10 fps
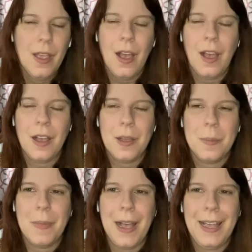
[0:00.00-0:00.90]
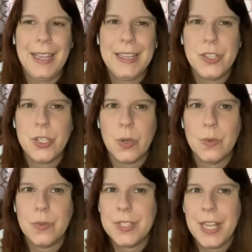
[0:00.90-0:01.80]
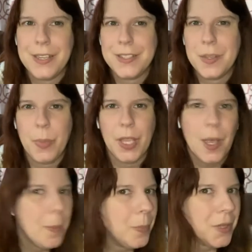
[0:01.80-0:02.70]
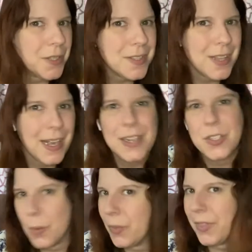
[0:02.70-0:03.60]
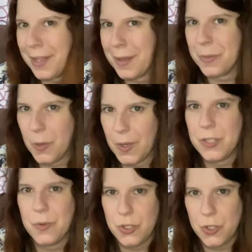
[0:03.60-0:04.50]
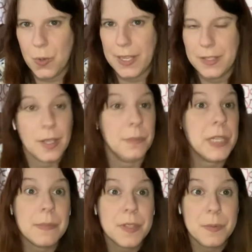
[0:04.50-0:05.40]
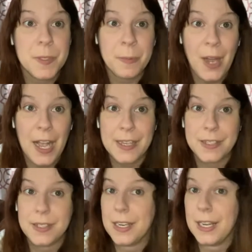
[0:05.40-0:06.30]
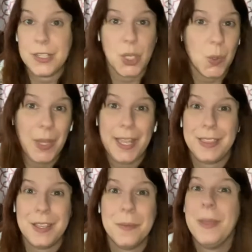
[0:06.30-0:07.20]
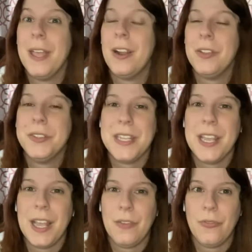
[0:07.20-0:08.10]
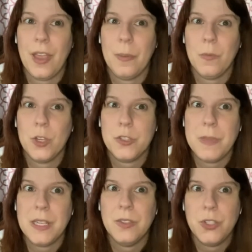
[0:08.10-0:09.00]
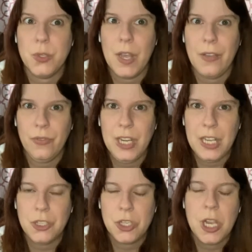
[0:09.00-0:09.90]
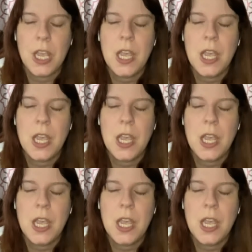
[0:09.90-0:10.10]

I don't tend to pick up books that I don't think I'm going to enjoy. Sometimes I'm surprised and I don't like them, and I'll DNF them, which means do not finish.